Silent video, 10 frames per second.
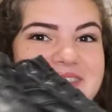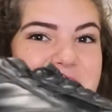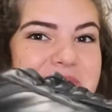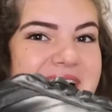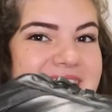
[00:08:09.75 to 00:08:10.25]

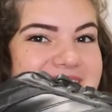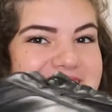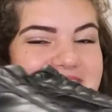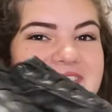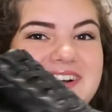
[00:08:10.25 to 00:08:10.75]
They're black,
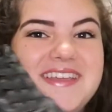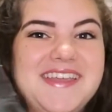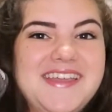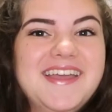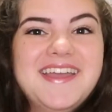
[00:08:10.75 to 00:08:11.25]
they're
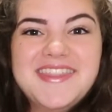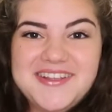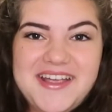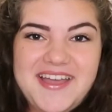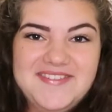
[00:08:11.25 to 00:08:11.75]
clunky,
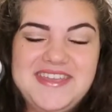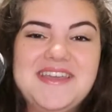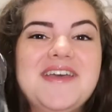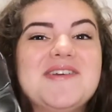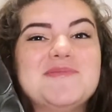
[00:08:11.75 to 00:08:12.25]
they're
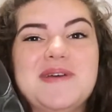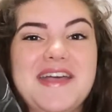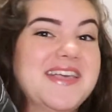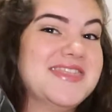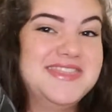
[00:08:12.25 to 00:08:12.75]
heavy,
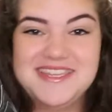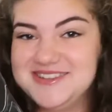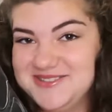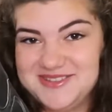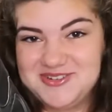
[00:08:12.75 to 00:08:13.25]
but they
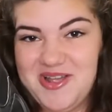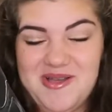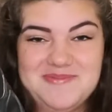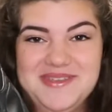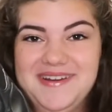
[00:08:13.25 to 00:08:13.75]
do the
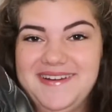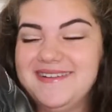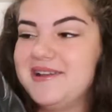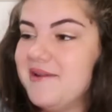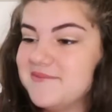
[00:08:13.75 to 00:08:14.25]
job.
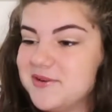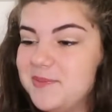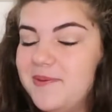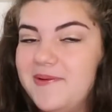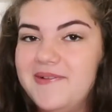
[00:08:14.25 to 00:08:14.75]
They're
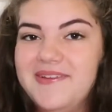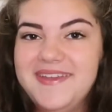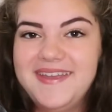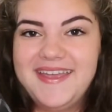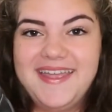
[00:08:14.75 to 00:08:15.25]
comfortable,
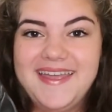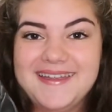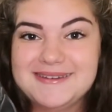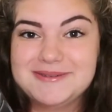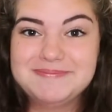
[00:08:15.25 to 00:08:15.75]

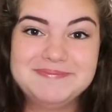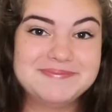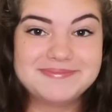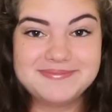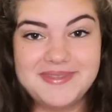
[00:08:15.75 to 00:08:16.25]
and
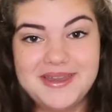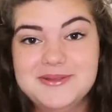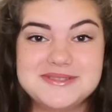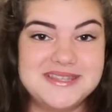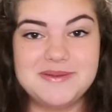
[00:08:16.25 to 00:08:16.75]
I
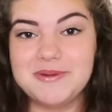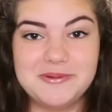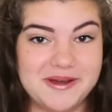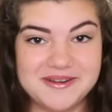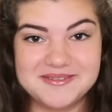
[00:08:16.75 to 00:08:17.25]
don't slip
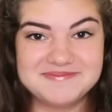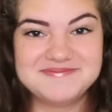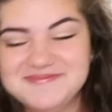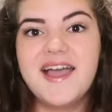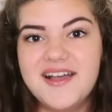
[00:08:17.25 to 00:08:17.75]
at work.
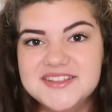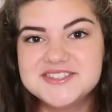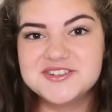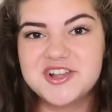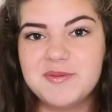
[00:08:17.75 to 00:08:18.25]
I'll
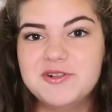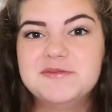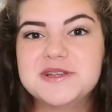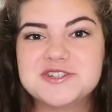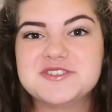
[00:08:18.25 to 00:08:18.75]
insert a couple
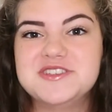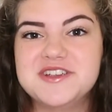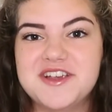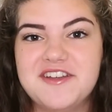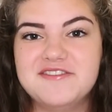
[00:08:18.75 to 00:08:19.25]
of pictures
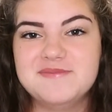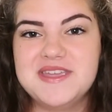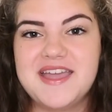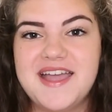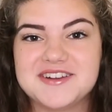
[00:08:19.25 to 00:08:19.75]
here of
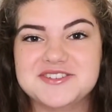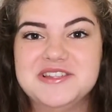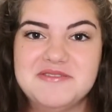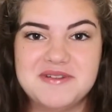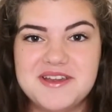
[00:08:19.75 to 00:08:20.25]
me
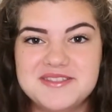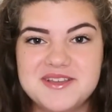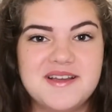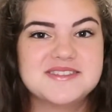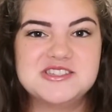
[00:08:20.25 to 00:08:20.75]
actually wearing the
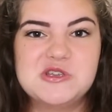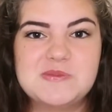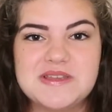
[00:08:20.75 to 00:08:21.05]
costume.